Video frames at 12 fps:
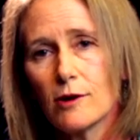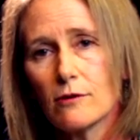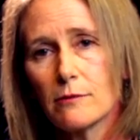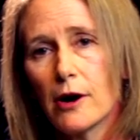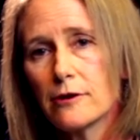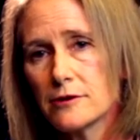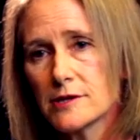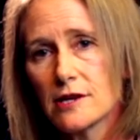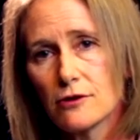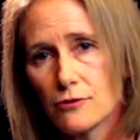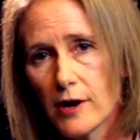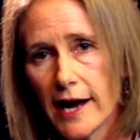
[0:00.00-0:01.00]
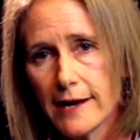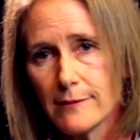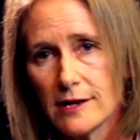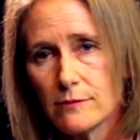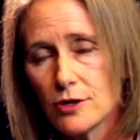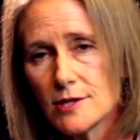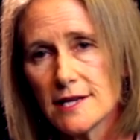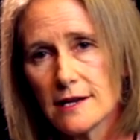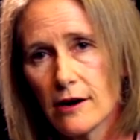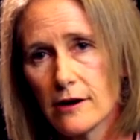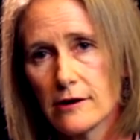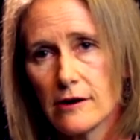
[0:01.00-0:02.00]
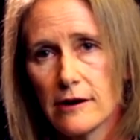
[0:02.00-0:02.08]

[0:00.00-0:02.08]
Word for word: We were partners in crime and abusing our,